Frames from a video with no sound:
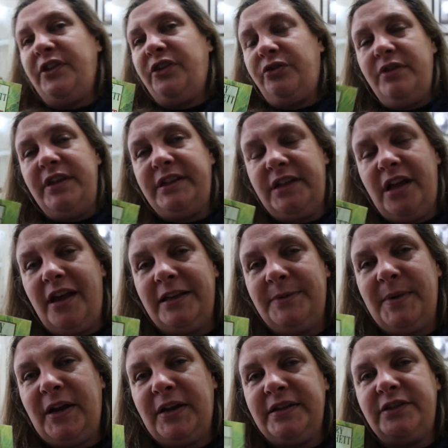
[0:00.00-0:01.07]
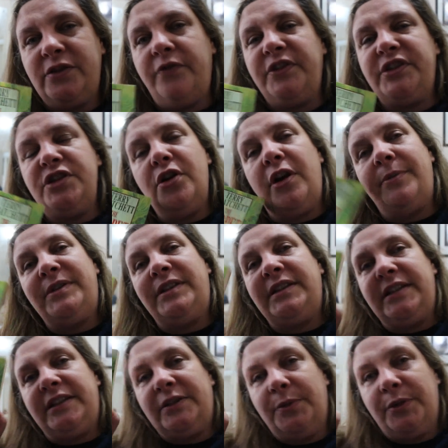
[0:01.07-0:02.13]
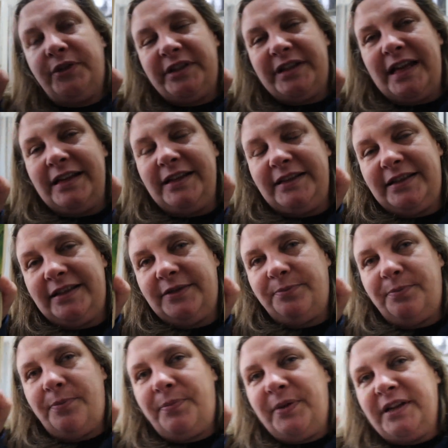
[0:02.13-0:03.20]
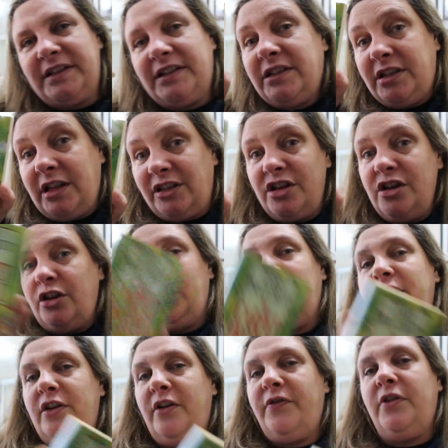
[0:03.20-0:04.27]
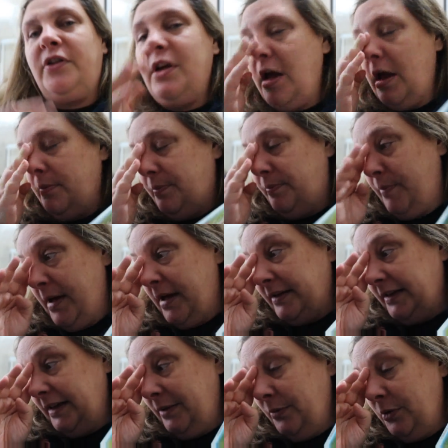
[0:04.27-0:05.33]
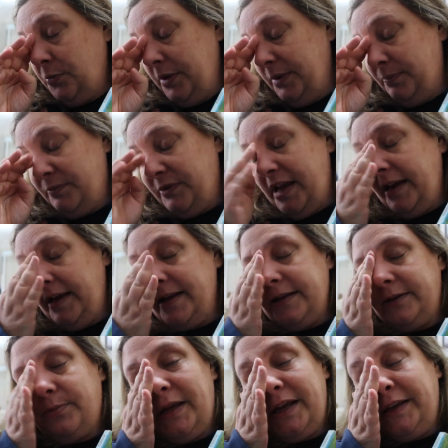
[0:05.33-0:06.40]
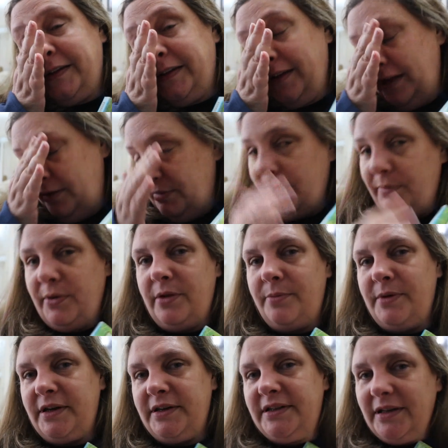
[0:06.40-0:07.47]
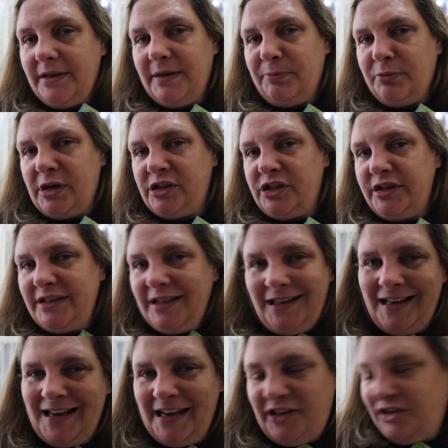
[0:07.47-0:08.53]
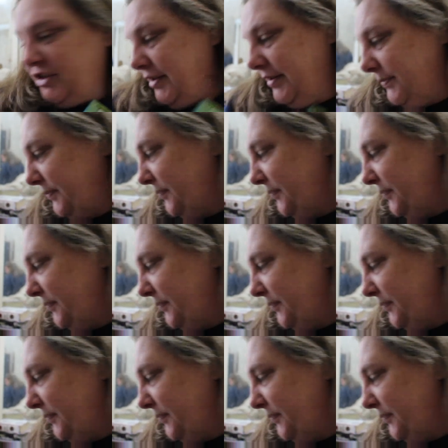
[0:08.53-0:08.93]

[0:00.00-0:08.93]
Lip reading: this 3 stars because it's obviously not up to the Discworld standards because it's such an early novel, but it will be taking place in my permanent Pratchett collection.